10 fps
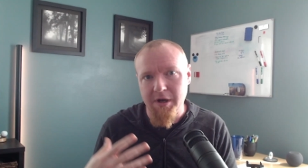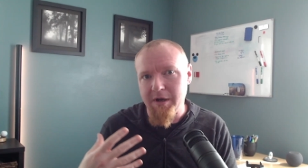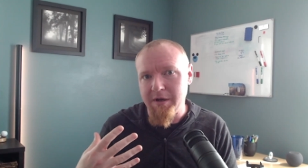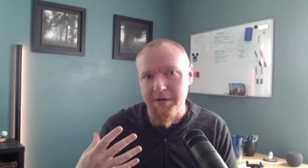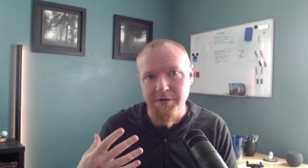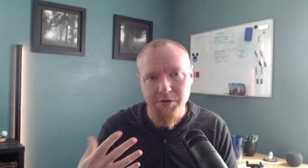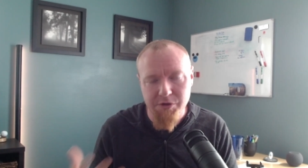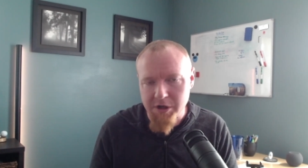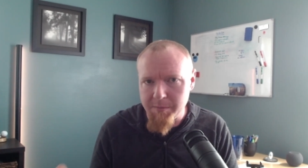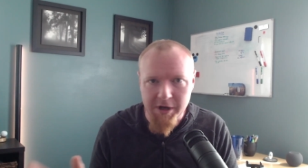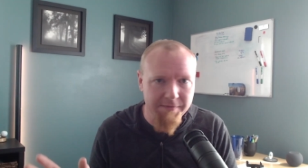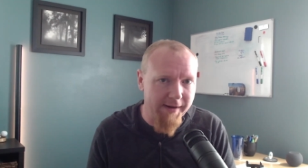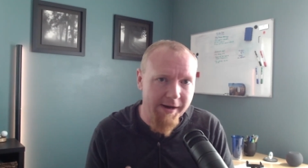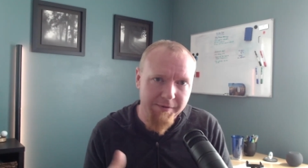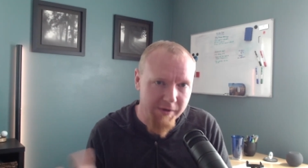uh, using a
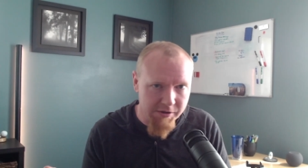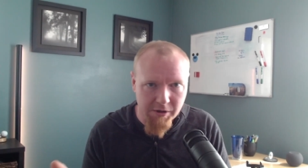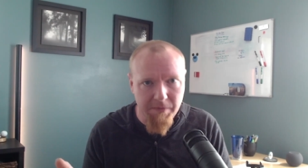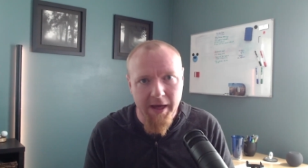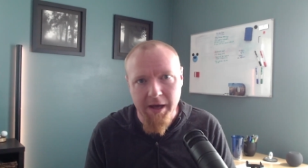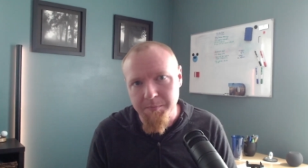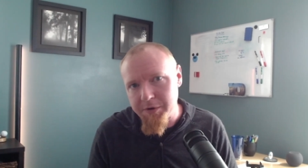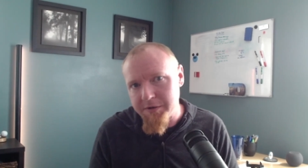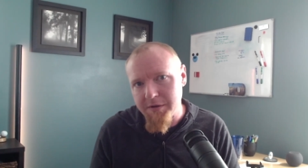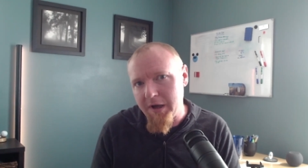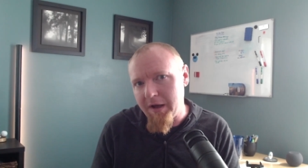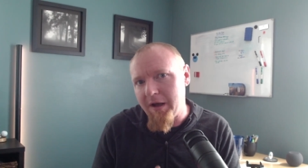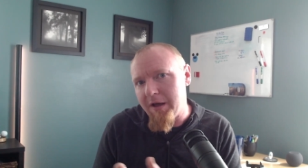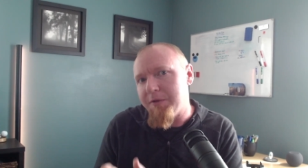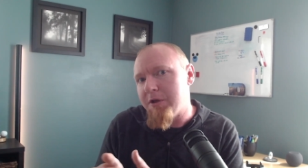makefile, things like that. But
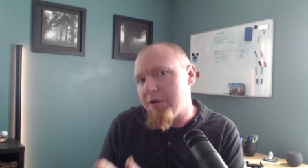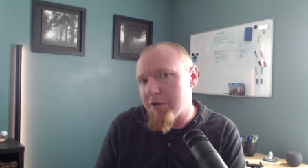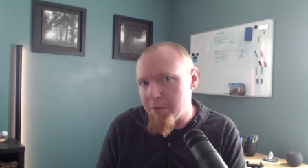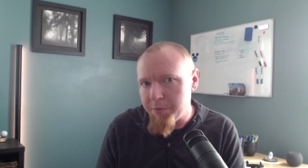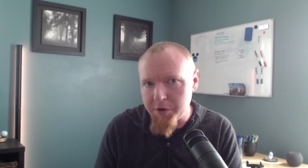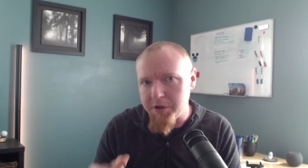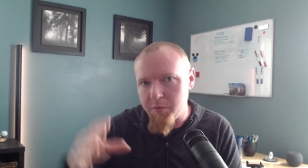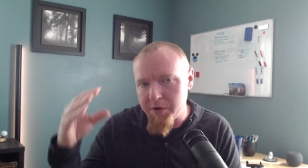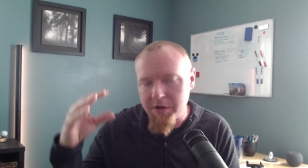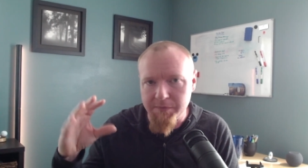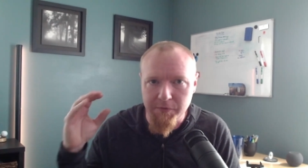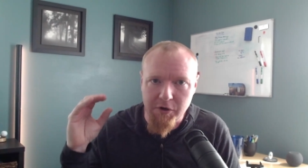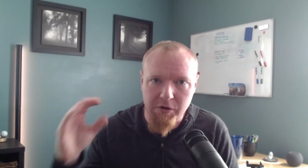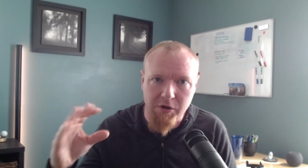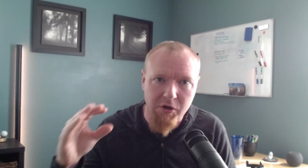I think you get the point. You want to give
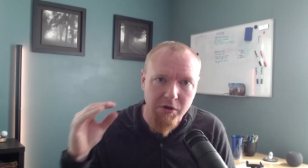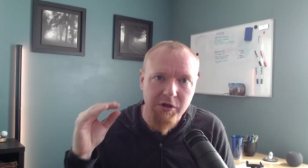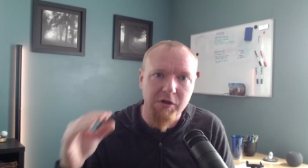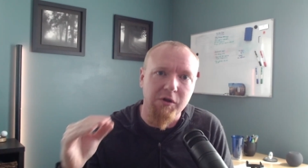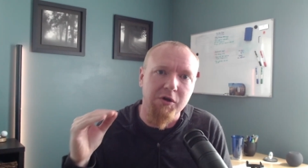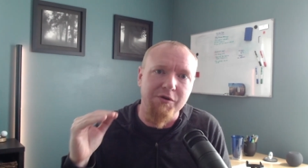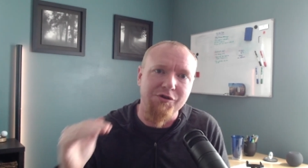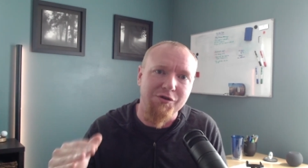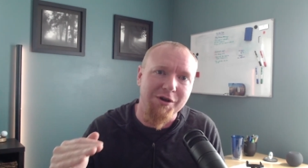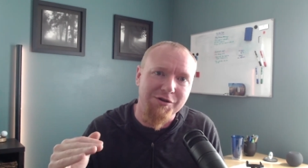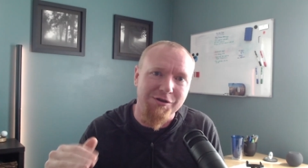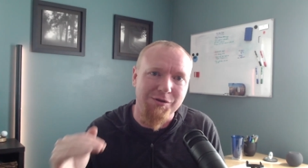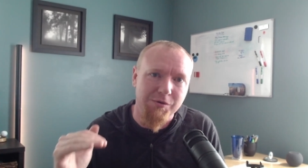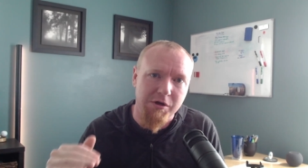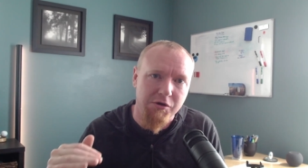good, clear instructions
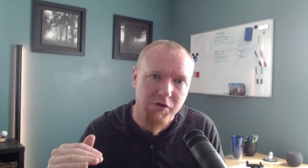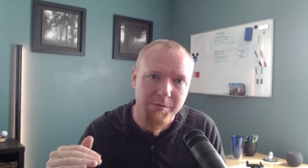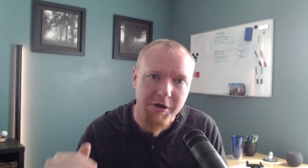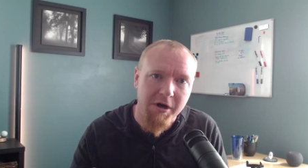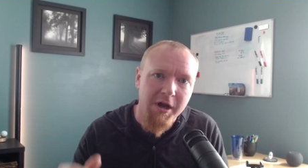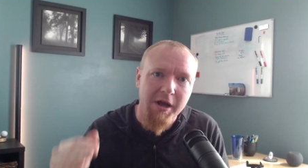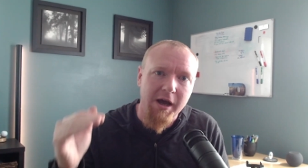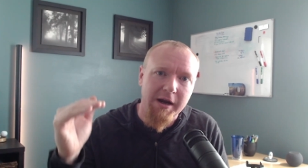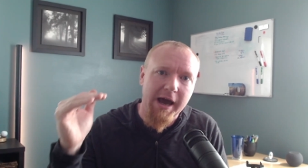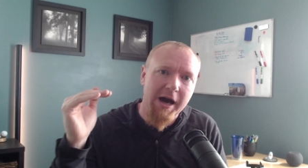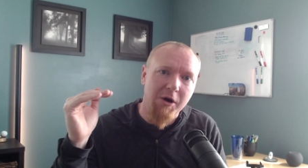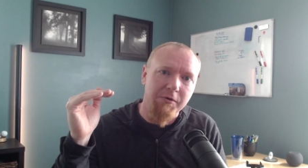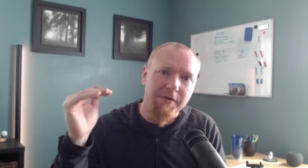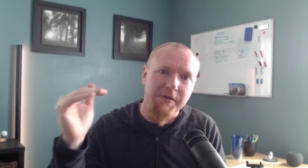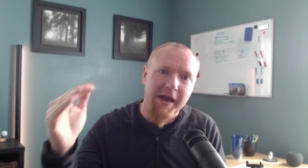to a contributor on how
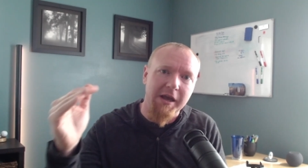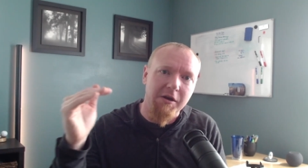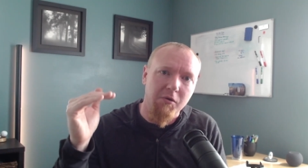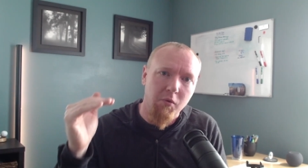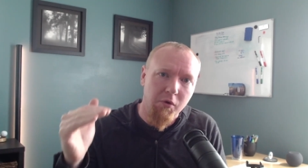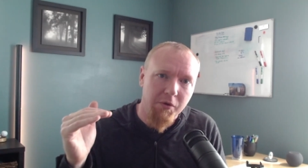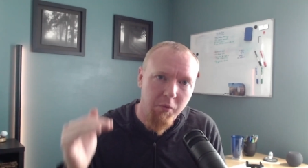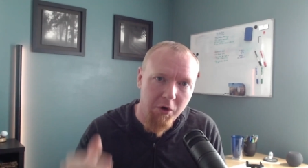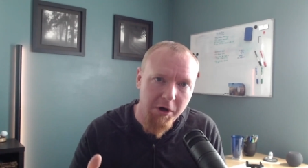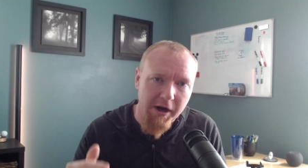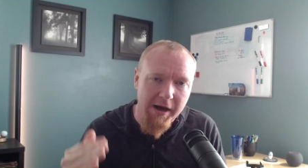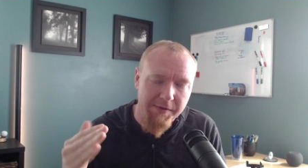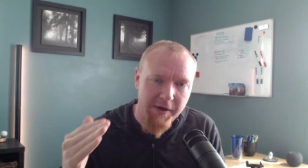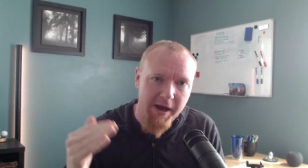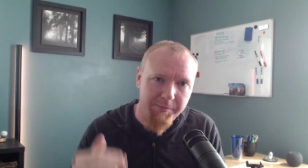they would work
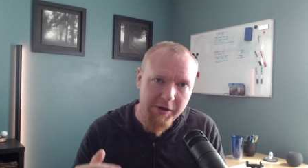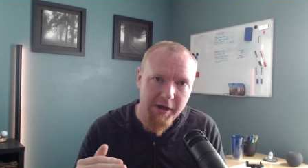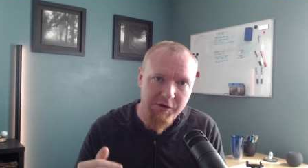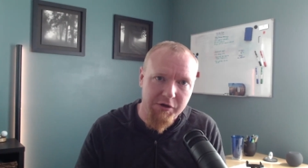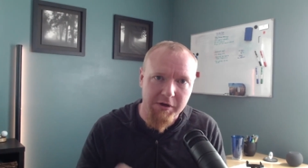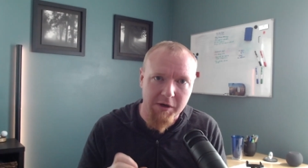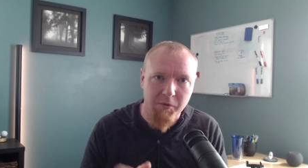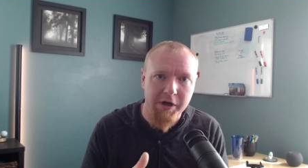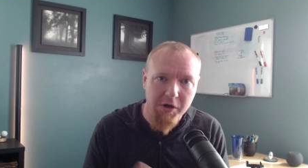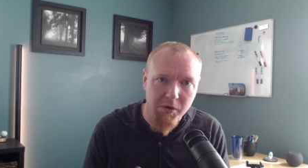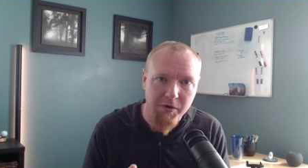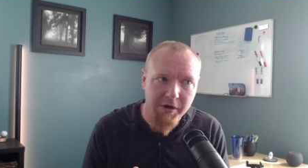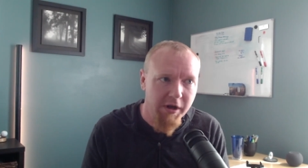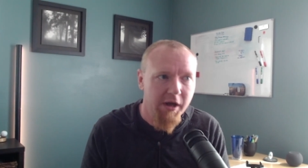on the application and write code